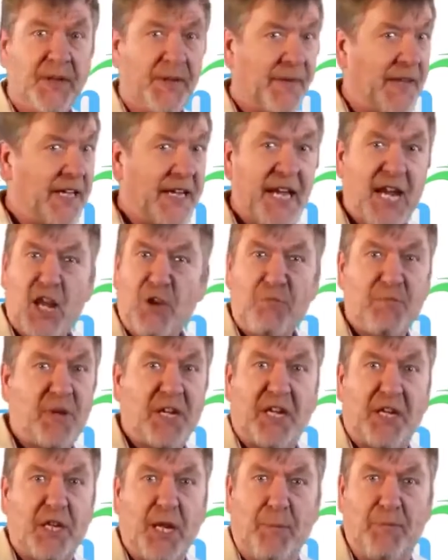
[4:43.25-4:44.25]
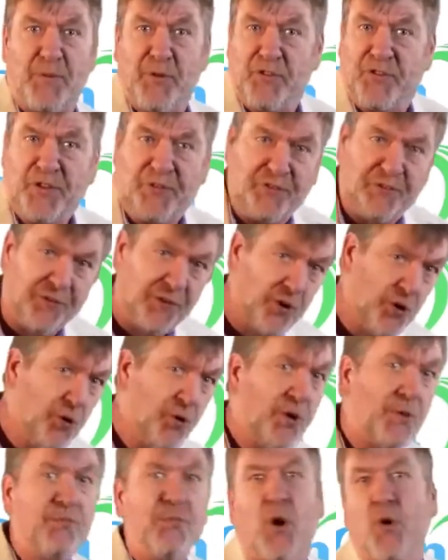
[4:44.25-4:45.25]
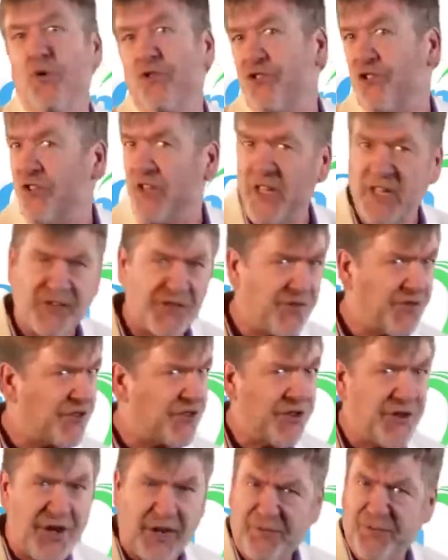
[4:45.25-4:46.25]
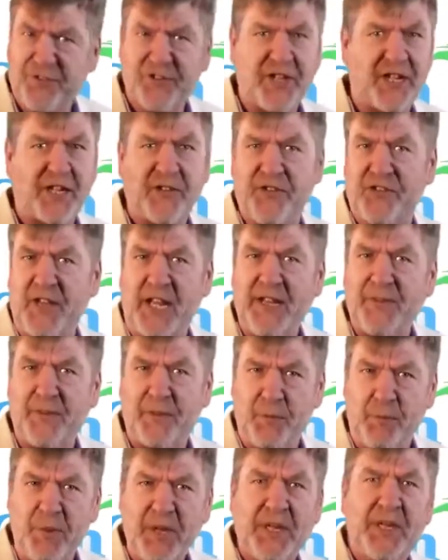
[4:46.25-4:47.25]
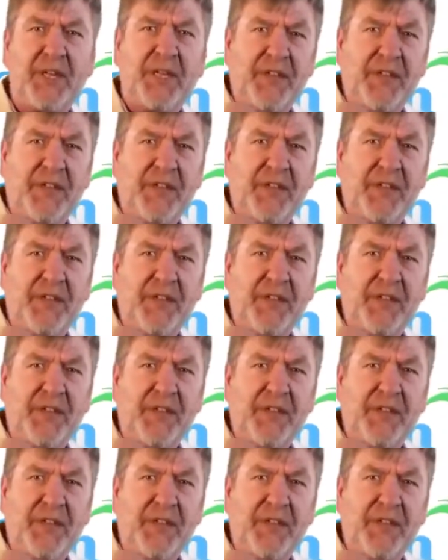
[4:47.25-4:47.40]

They can't pick it up. The fluid motion isn't enough to excite them.